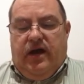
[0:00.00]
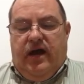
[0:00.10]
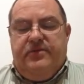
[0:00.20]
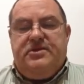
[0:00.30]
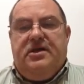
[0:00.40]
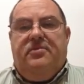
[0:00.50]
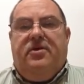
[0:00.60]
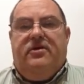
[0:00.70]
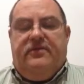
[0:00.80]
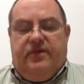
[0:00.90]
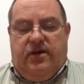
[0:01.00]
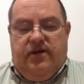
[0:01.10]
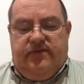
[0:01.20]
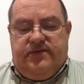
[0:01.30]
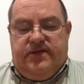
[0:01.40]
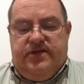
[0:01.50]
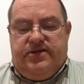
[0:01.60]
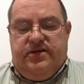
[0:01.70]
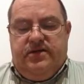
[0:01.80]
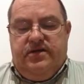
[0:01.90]
I was not part of the
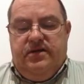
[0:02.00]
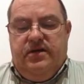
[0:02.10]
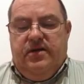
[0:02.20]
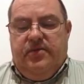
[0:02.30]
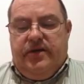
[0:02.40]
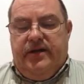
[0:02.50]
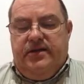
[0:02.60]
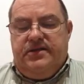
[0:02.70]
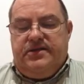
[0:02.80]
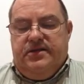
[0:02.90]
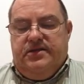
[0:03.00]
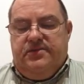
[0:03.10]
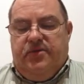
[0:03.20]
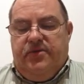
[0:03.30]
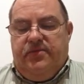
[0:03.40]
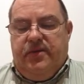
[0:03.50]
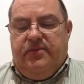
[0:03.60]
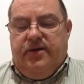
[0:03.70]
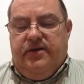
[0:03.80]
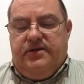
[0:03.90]
conversation, but I listened as both my
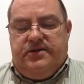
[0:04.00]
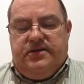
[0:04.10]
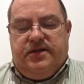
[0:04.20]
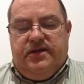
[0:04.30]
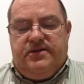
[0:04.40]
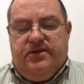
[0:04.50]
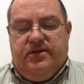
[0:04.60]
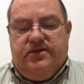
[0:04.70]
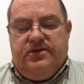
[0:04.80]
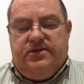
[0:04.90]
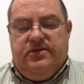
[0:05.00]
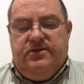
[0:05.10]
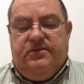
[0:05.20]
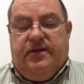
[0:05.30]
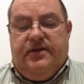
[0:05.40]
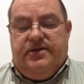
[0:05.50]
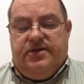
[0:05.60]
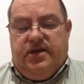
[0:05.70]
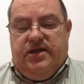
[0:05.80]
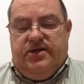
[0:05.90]
parents discussed their concerns about
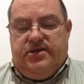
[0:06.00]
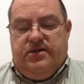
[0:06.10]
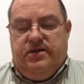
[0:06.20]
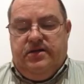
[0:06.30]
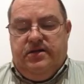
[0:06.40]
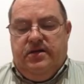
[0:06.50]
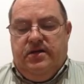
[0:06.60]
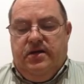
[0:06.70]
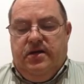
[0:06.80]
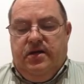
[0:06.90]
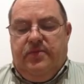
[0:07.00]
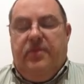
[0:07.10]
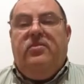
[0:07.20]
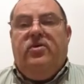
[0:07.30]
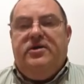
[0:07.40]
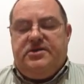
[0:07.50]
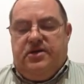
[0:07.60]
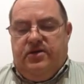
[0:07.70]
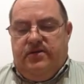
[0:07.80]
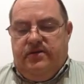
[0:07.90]
education, but more
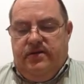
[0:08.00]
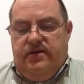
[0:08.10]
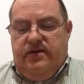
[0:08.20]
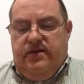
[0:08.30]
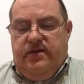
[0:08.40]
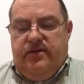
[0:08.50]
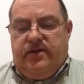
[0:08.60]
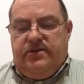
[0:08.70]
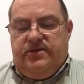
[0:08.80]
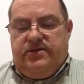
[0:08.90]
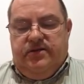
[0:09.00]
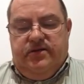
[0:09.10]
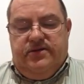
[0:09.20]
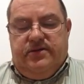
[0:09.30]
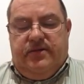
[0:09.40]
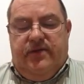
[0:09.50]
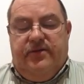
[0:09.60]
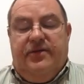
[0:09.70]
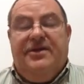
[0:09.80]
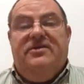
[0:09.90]
so, the concerns about
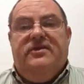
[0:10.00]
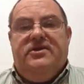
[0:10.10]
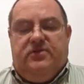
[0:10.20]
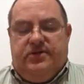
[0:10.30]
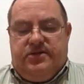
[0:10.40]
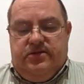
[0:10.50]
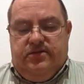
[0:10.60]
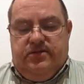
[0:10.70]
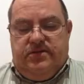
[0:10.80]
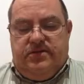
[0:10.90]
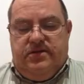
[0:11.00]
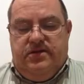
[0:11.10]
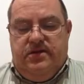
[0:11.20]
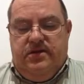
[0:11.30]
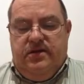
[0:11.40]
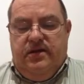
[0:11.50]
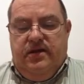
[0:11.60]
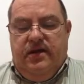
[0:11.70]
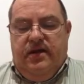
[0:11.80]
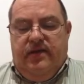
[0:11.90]
their individual students.
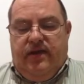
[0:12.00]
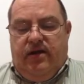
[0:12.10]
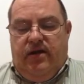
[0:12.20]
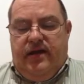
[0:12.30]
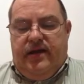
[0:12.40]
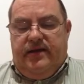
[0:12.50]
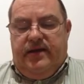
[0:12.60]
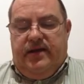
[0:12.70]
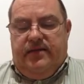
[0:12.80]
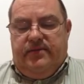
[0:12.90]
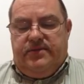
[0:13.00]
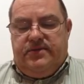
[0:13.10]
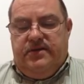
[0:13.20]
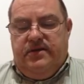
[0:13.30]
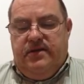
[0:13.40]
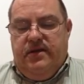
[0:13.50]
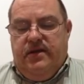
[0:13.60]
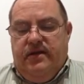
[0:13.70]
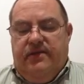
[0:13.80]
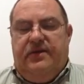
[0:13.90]
They all had names.
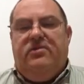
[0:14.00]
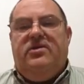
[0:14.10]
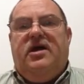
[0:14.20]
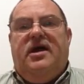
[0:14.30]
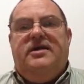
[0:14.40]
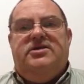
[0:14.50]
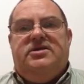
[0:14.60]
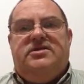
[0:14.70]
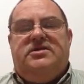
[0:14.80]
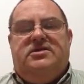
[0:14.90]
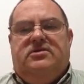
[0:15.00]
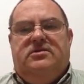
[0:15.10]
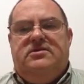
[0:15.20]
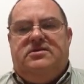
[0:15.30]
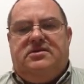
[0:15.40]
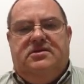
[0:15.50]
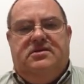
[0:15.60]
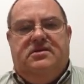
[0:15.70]
They were not just students.